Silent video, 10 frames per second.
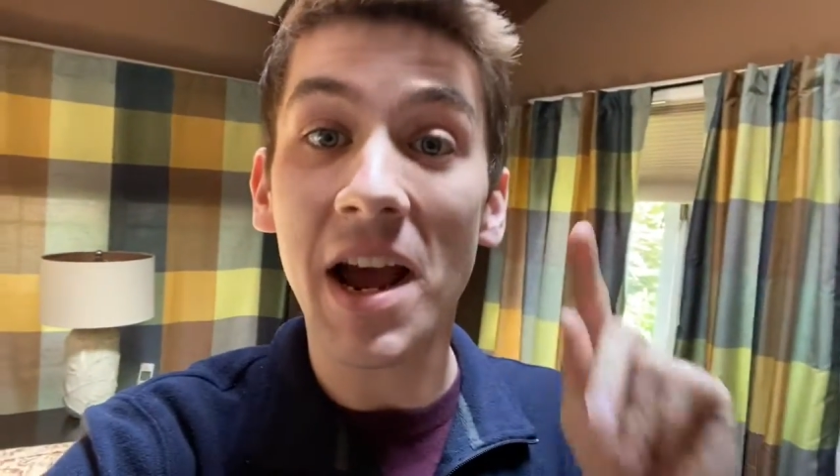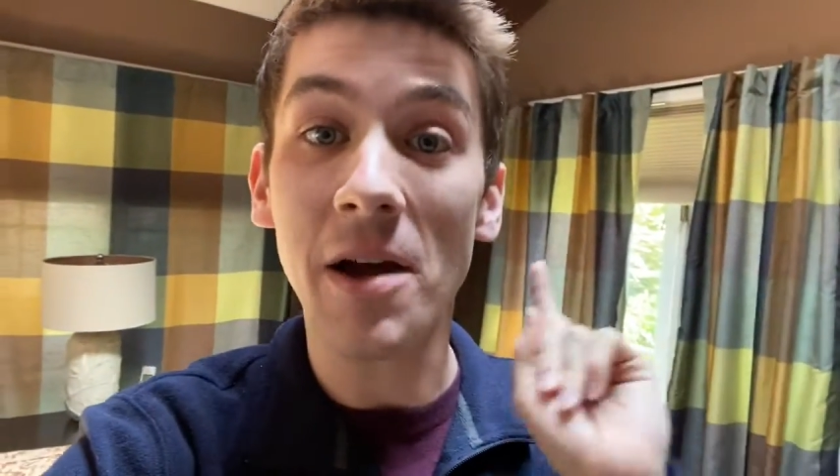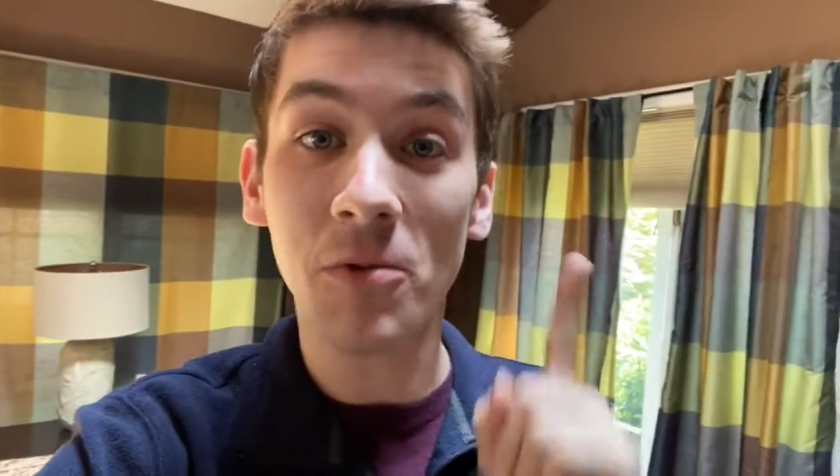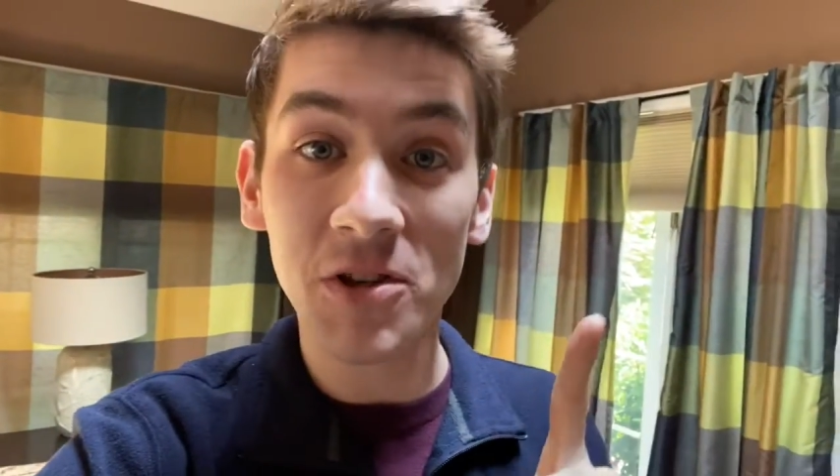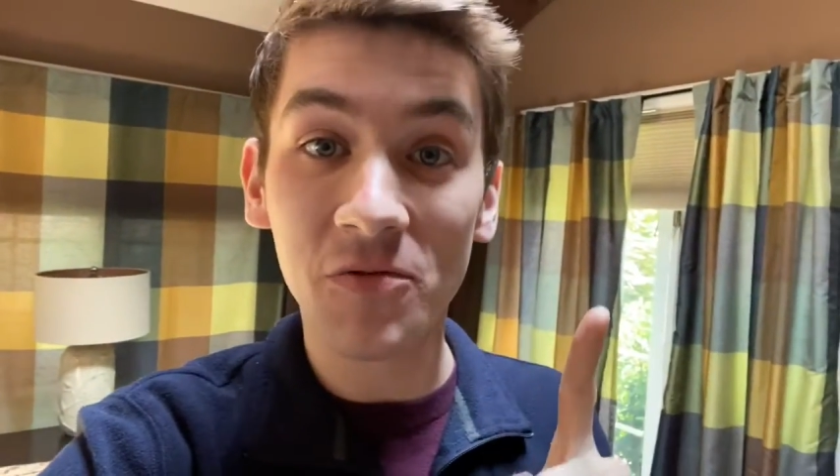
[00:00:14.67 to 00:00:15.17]
I
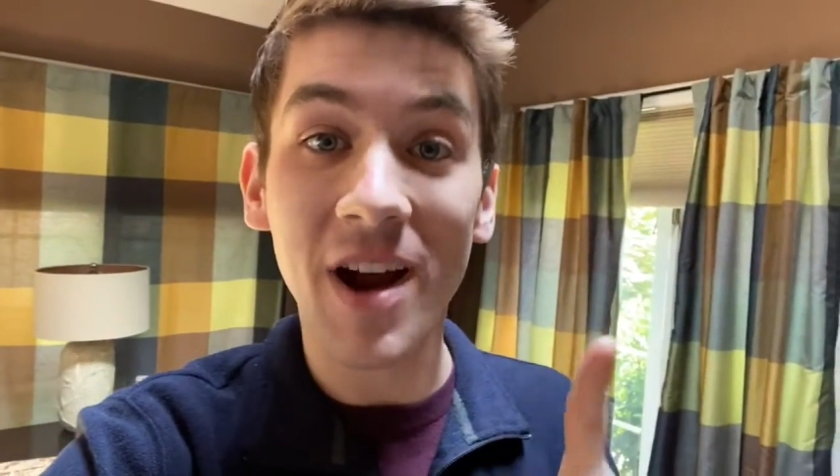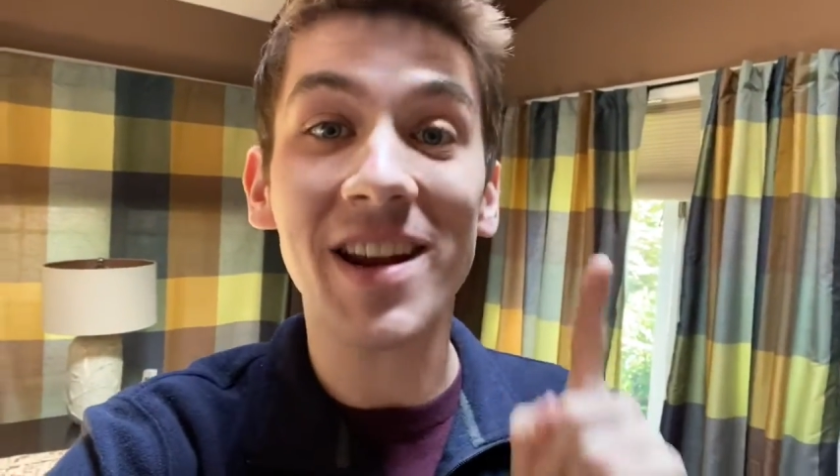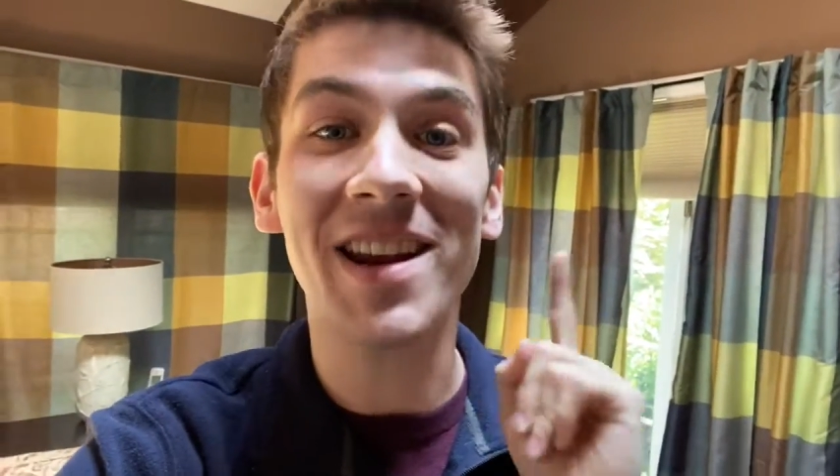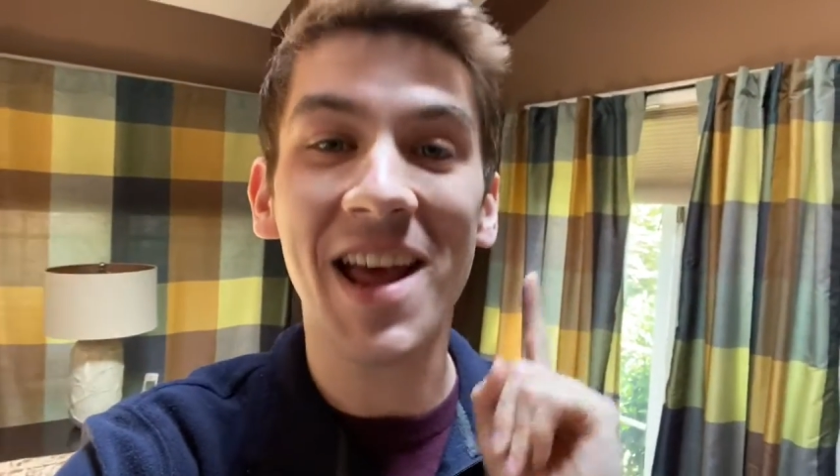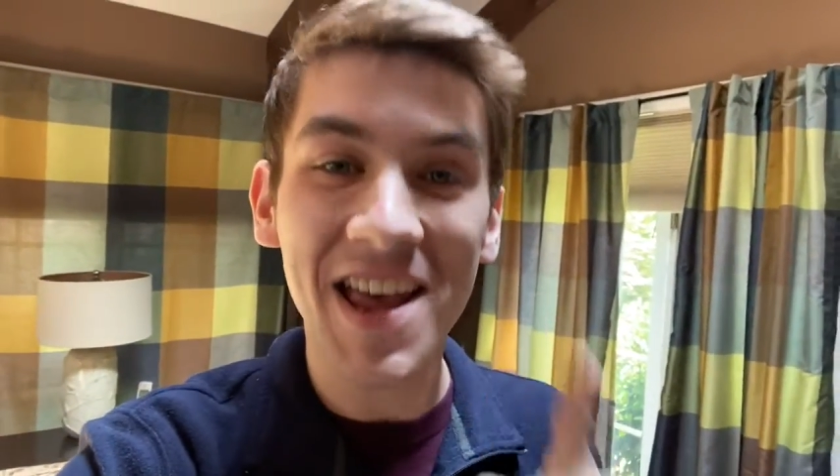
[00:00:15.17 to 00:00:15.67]
was right,
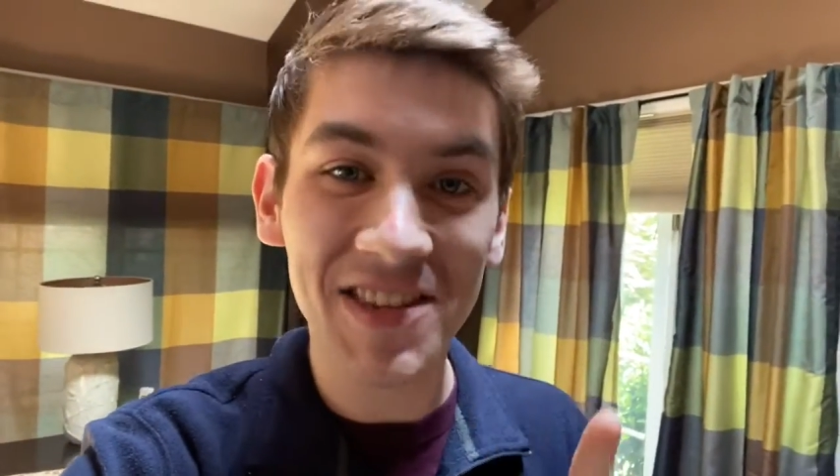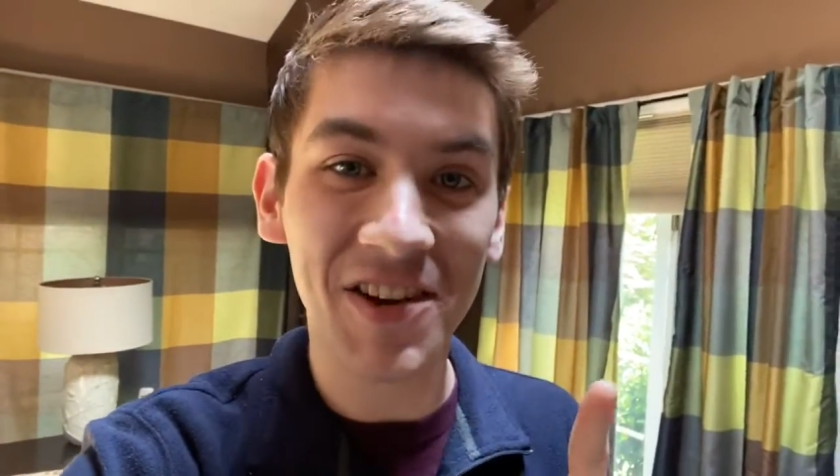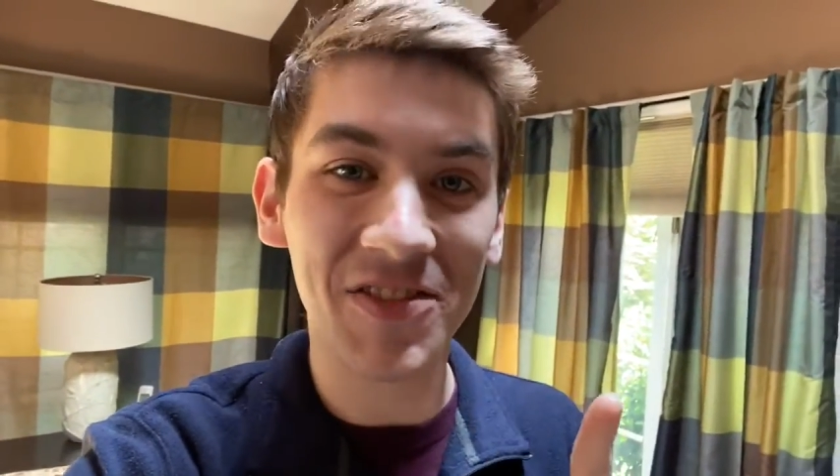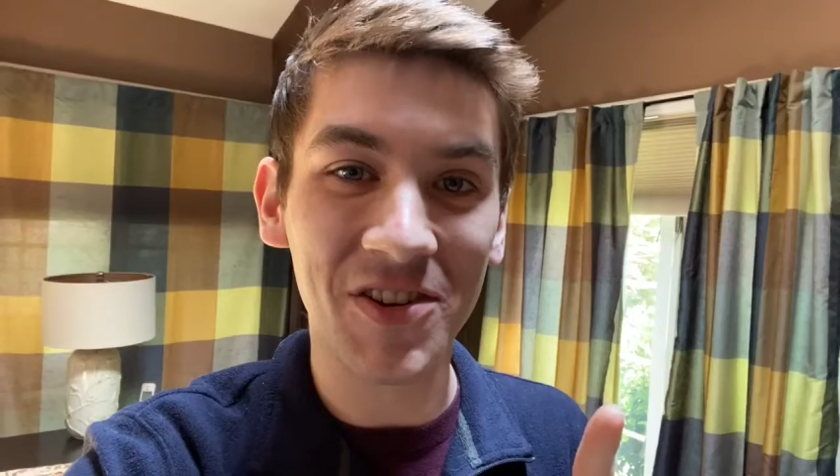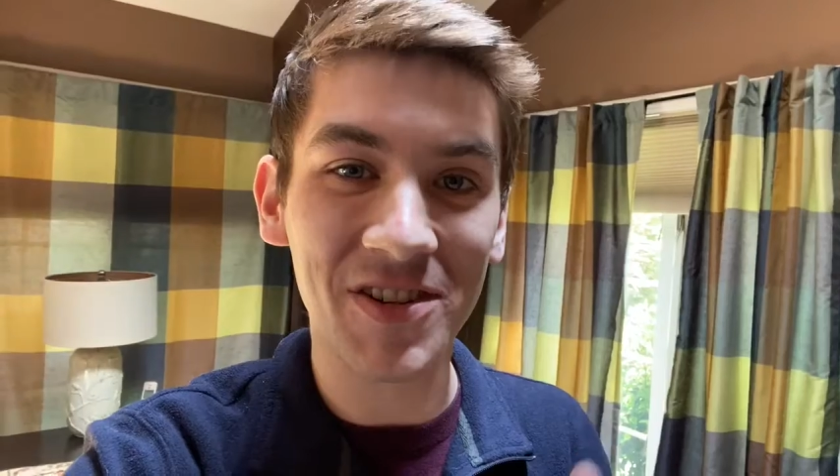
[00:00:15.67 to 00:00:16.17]
it is
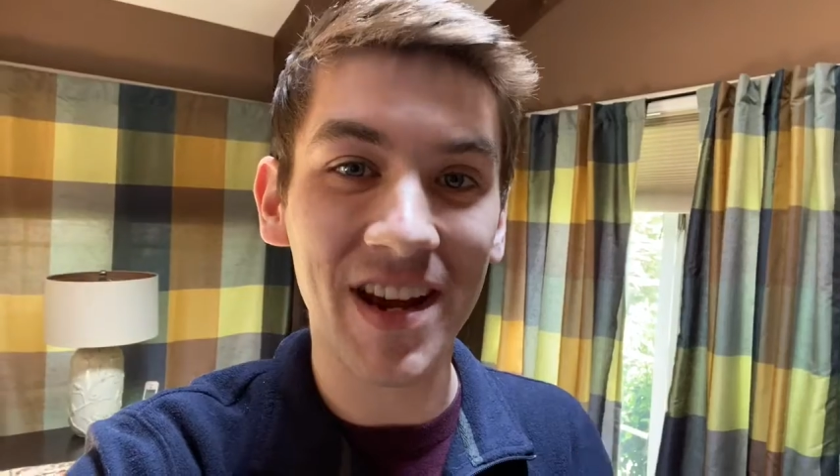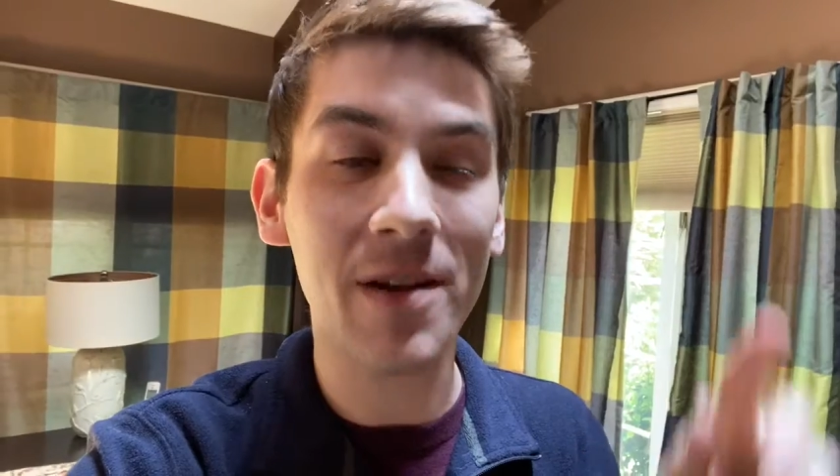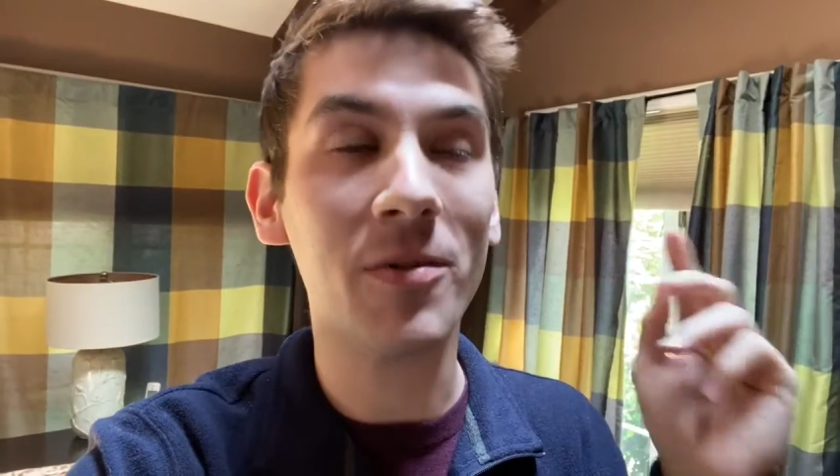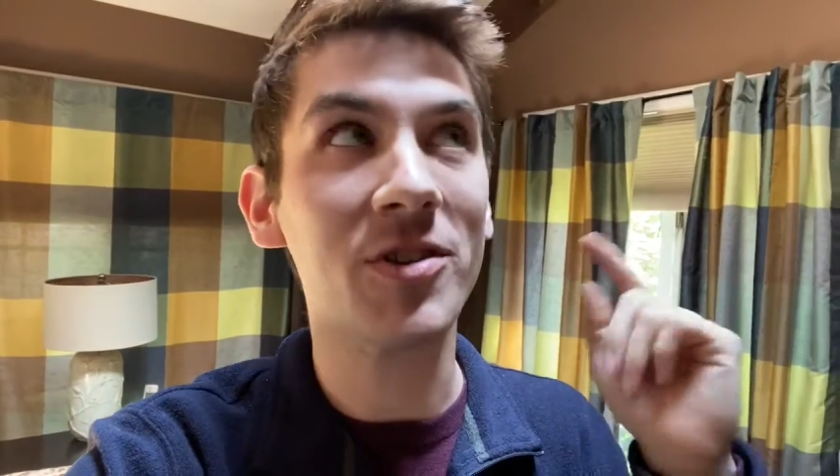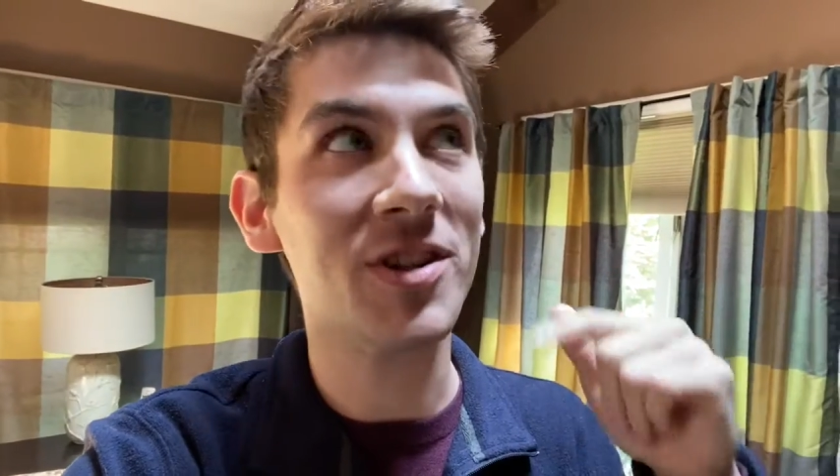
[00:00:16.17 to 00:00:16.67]
on Thursday,
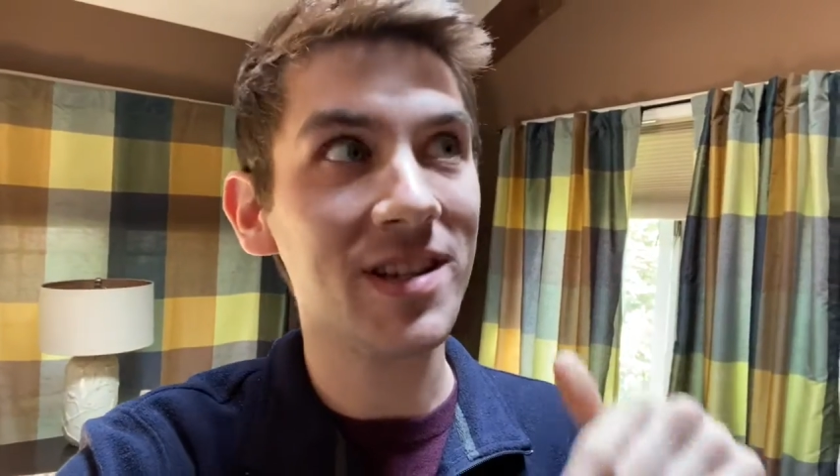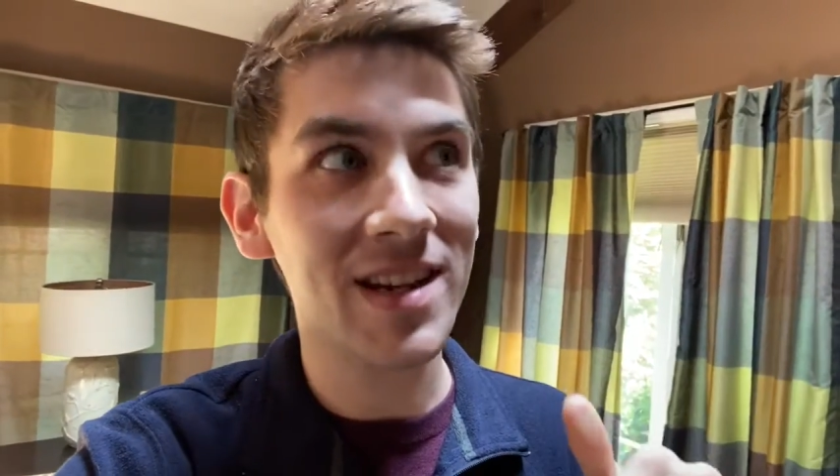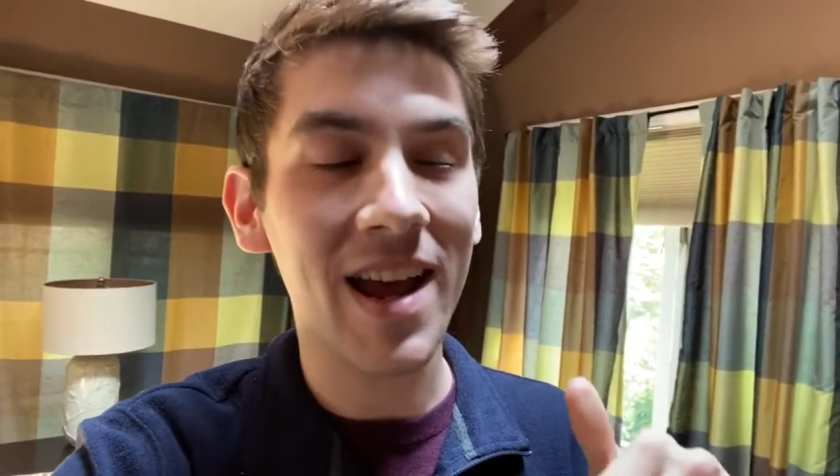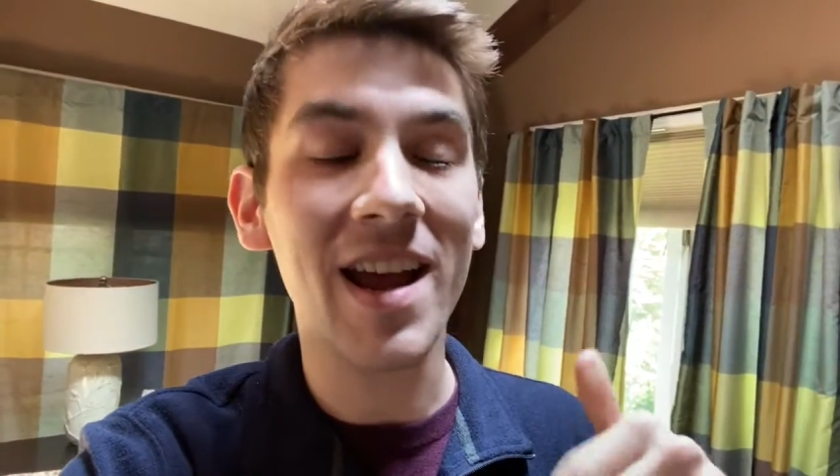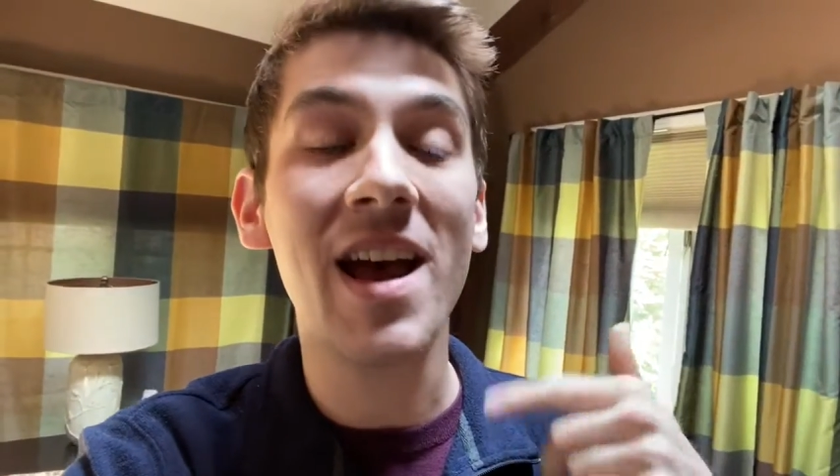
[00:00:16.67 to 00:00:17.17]
which is
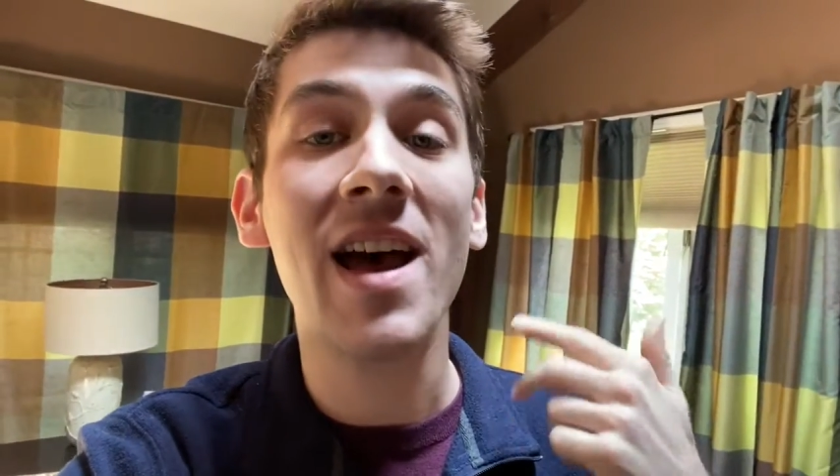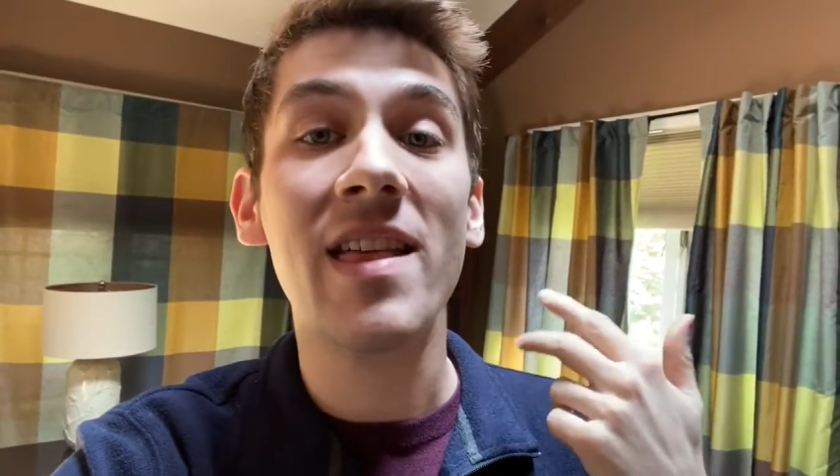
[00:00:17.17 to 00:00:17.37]
today.